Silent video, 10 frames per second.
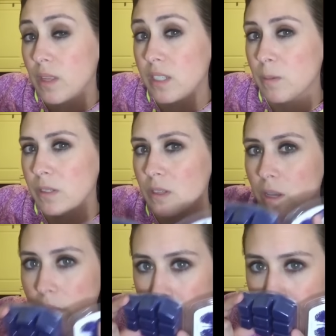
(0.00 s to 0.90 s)
it smells
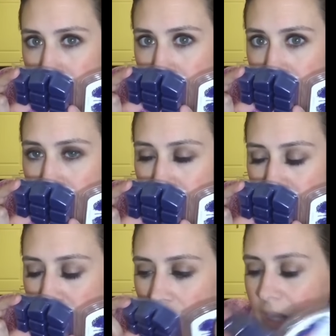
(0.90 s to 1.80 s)
good
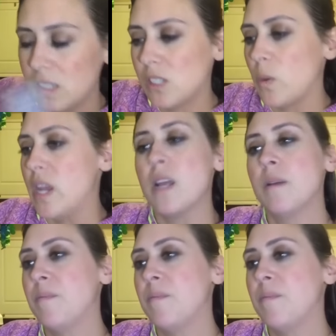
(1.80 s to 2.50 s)
it's sweet